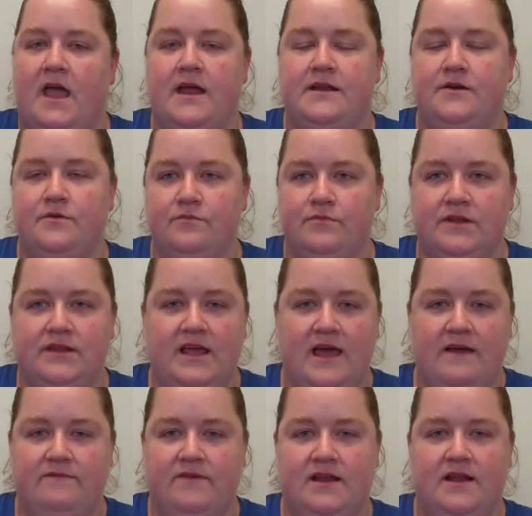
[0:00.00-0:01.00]
I don't really
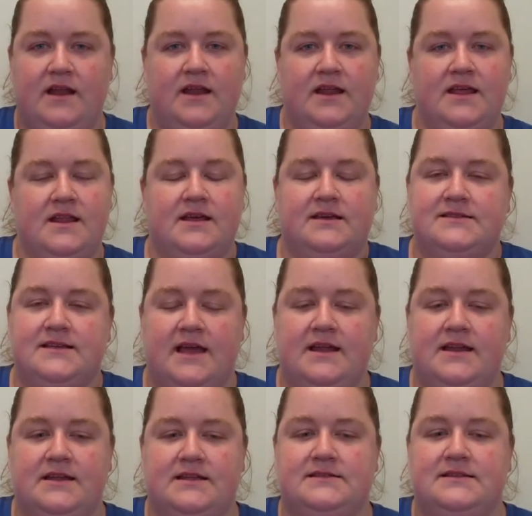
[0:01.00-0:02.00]
have any
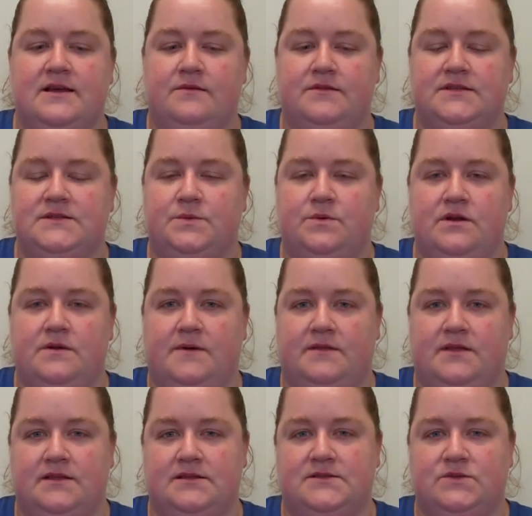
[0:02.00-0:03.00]
anxieties now at this point
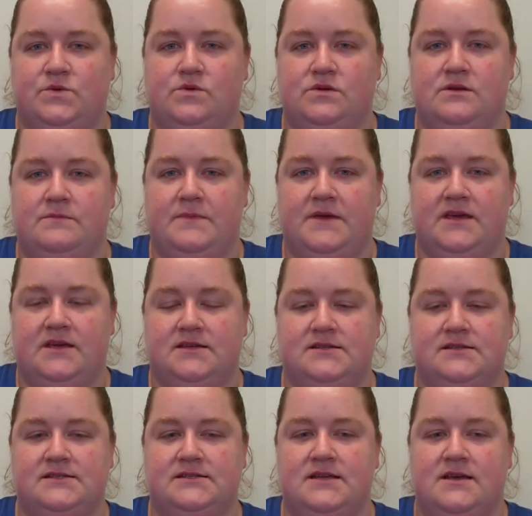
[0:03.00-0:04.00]
about unschooling,
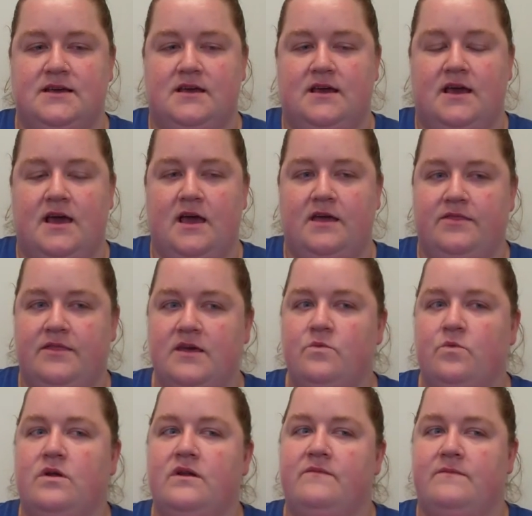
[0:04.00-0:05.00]
because I think
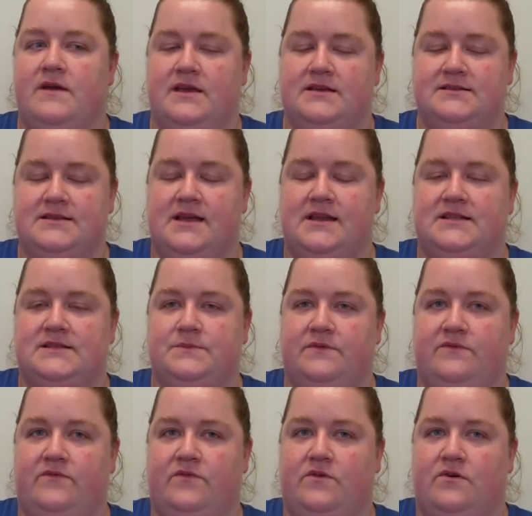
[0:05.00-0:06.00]
one of my anxieties
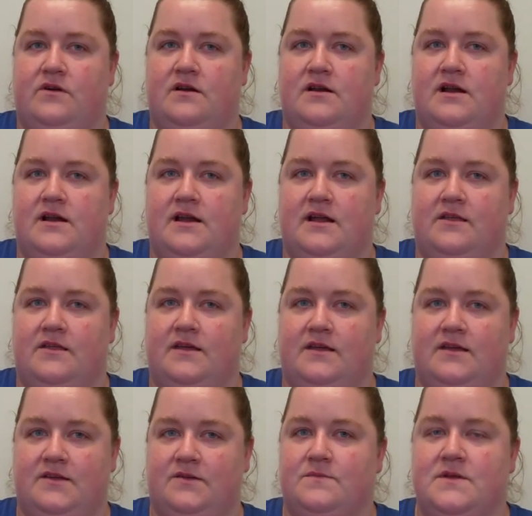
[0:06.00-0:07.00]
before, and now that
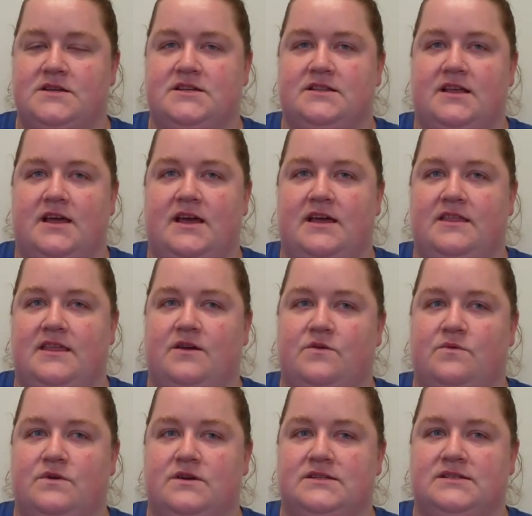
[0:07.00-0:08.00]
you mentioned that, I think
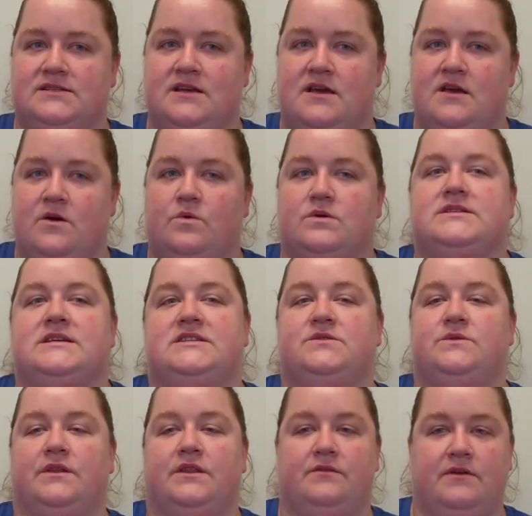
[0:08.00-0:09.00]
it was I
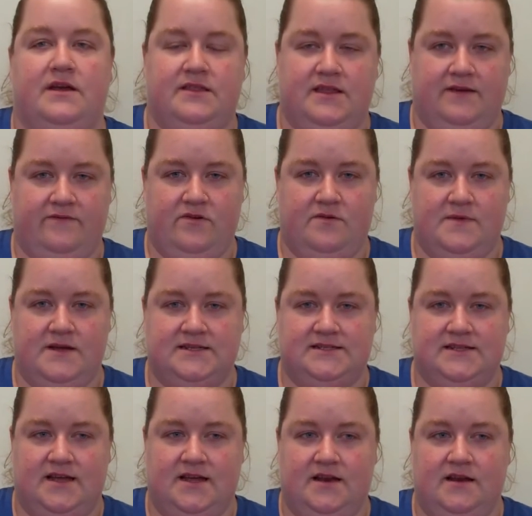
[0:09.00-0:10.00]
doing the right thing for my
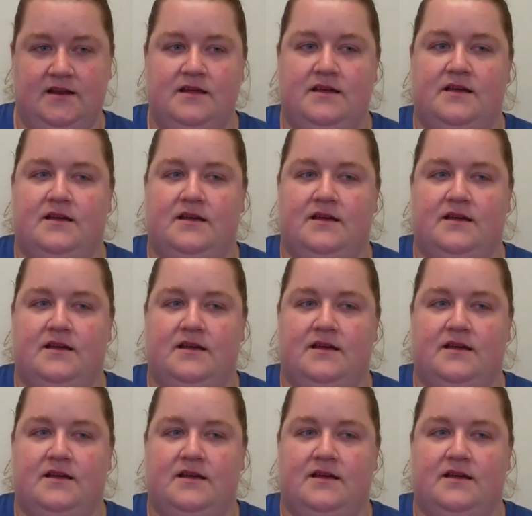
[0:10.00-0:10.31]
son?